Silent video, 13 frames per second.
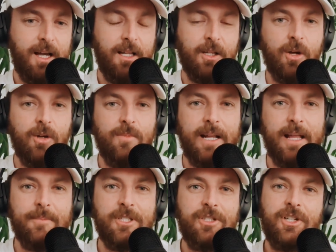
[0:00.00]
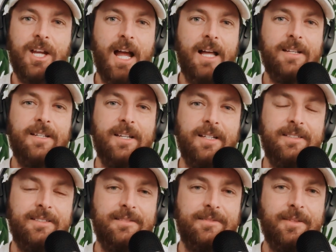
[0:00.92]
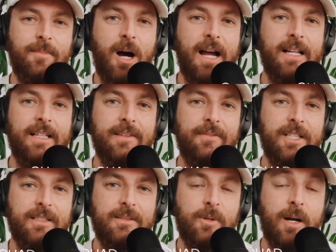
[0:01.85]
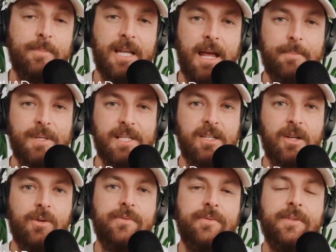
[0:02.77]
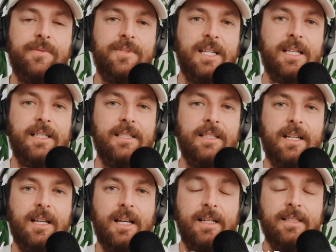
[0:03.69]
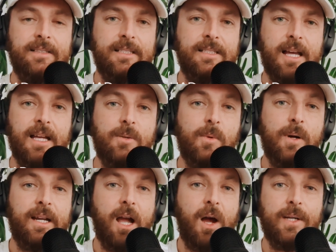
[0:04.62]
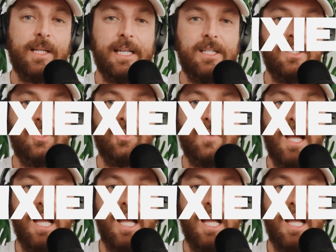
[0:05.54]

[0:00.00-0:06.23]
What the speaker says: Hello, my name is Chad from Higher Living. We're up to episode 15, and today we're going into